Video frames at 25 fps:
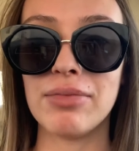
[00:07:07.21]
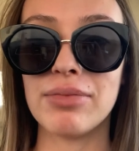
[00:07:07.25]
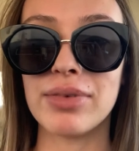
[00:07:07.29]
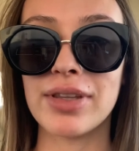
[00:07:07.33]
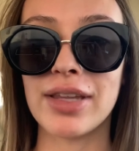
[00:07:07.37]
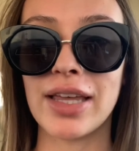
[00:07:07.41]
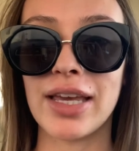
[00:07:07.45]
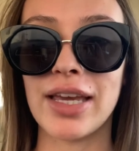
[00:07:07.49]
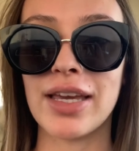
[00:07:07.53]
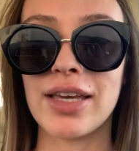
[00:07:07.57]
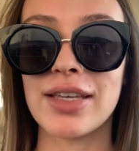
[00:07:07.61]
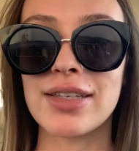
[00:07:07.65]
But
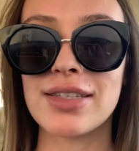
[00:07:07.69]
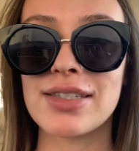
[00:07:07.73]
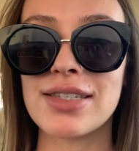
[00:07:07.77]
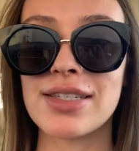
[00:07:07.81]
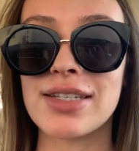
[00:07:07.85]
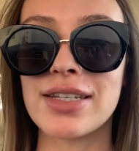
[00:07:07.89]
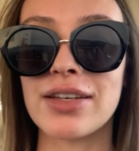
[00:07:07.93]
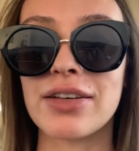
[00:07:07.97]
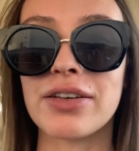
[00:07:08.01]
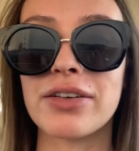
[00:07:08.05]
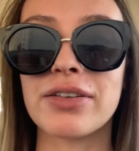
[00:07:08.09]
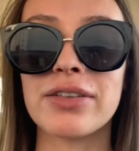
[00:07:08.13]
like,
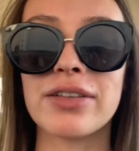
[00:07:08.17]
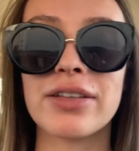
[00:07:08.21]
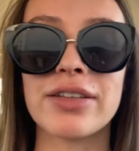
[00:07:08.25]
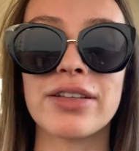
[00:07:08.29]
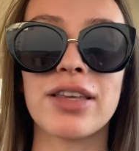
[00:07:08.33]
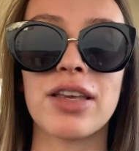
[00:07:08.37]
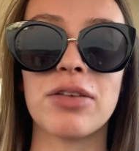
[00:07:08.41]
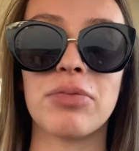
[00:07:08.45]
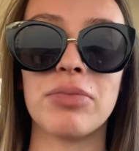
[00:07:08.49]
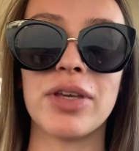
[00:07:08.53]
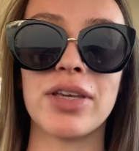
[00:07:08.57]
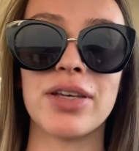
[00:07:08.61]
still,
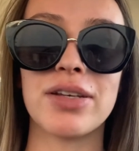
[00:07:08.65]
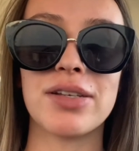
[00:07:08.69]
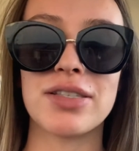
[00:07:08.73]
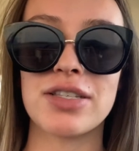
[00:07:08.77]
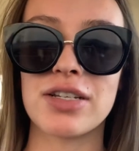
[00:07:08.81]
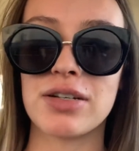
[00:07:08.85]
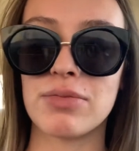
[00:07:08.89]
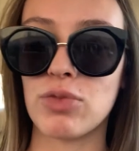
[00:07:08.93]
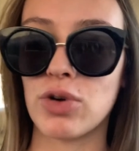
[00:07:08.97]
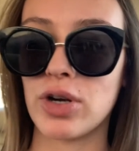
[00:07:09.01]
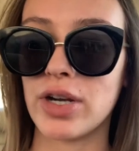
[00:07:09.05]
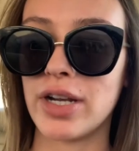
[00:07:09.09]
chameleons
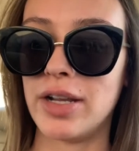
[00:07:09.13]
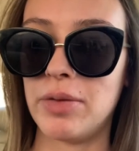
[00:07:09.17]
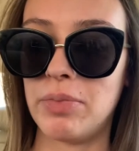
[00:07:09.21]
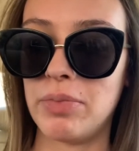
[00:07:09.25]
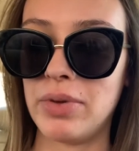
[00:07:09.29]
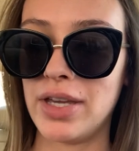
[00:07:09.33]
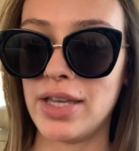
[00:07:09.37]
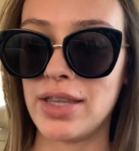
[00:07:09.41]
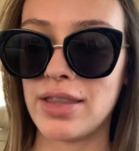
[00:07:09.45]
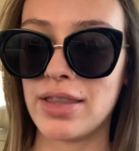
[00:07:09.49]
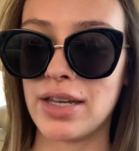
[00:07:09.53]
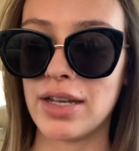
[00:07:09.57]
are more
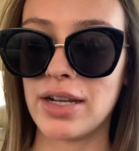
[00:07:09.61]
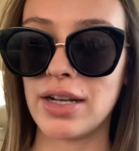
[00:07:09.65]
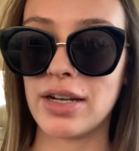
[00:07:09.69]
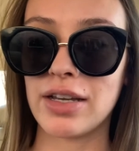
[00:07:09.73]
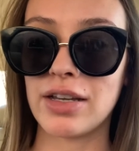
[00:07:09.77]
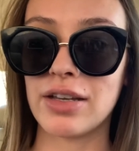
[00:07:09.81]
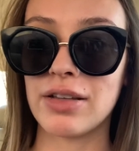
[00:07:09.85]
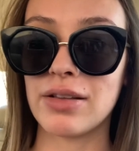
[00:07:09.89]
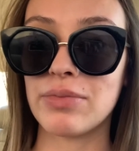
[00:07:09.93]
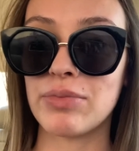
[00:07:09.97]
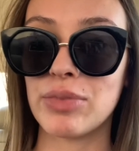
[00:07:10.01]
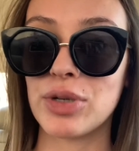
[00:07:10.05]
nippy than
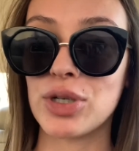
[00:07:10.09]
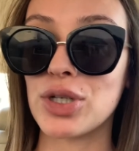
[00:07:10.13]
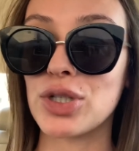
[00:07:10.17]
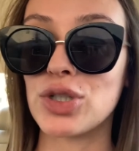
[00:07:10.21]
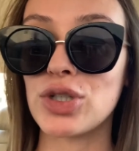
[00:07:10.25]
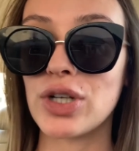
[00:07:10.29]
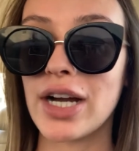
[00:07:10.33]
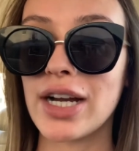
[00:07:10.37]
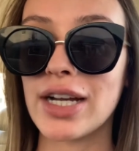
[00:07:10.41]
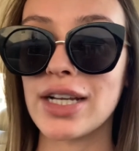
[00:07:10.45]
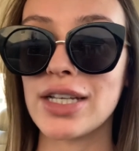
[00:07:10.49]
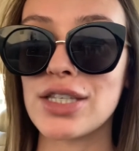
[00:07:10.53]
bearded
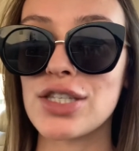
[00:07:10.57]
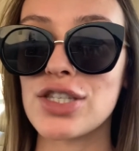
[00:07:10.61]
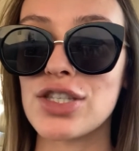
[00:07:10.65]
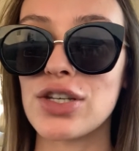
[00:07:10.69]
dragons.